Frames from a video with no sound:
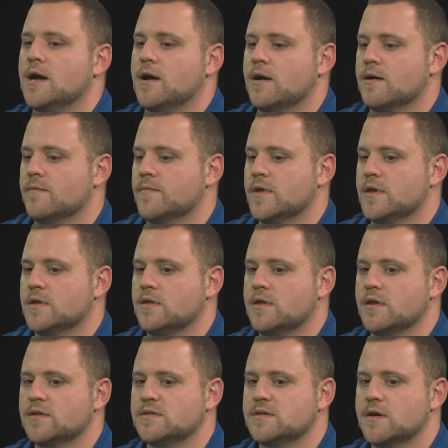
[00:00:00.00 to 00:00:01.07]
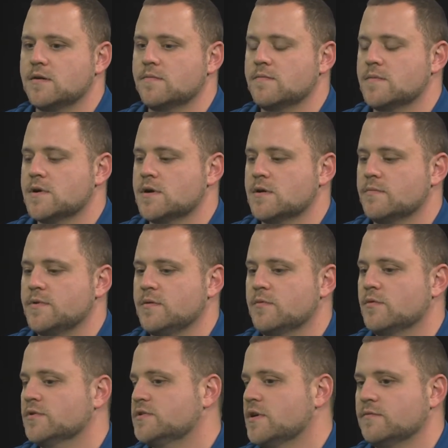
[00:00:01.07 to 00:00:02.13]
that some
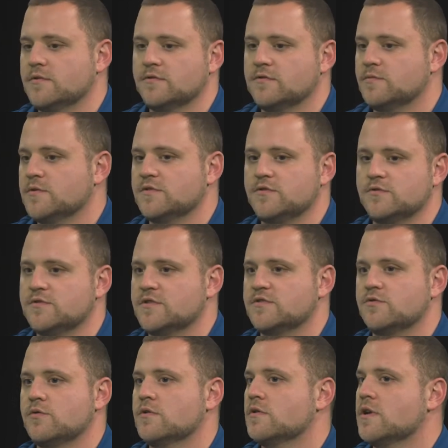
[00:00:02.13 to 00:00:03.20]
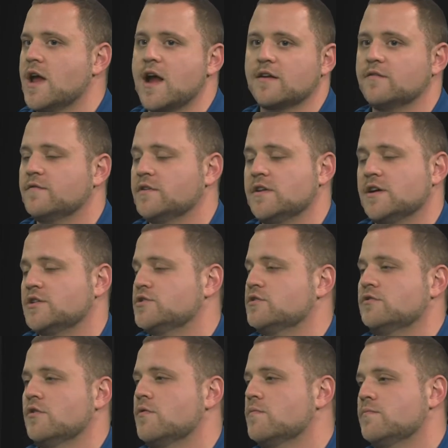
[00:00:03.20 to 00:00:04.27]
people with substance misuse disorder and active
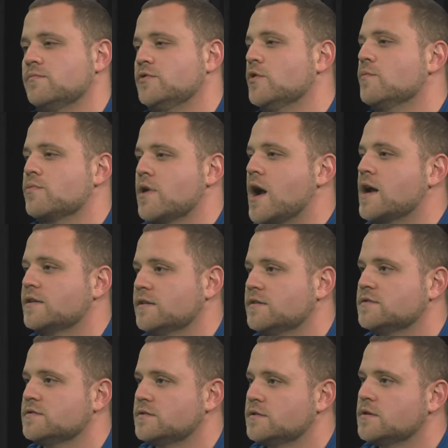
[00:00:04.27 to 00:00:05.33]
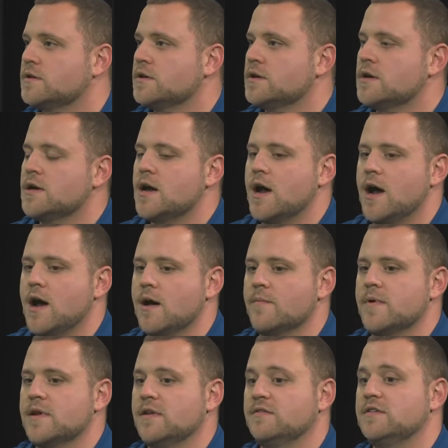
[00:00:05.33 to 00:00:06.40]
addiction don't practice.
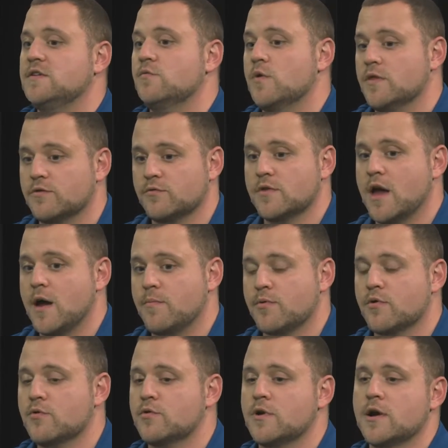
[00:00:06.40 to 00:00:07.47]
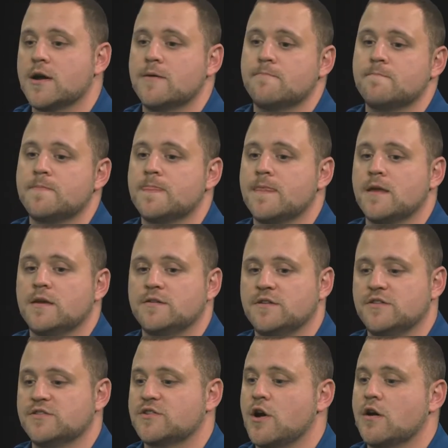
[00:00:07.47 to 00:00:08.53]
And as he went through that program,
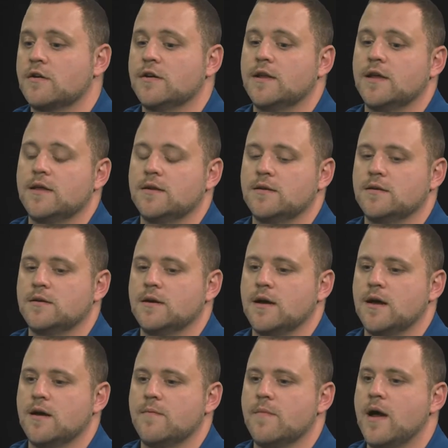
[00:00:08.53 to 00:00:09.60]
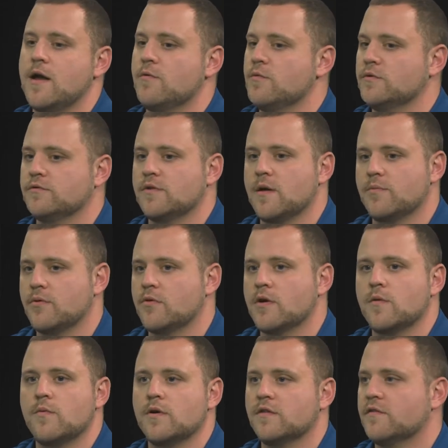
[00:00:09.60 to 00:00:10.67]
he started it. I went through that
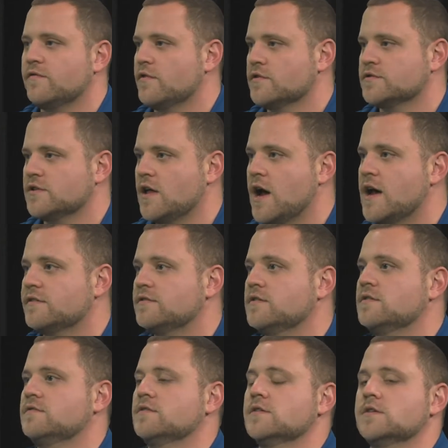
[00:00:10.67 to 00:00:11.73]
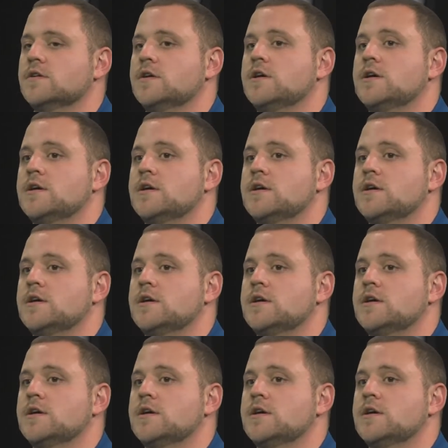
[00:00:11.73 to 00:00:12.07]
program one of the first classes, and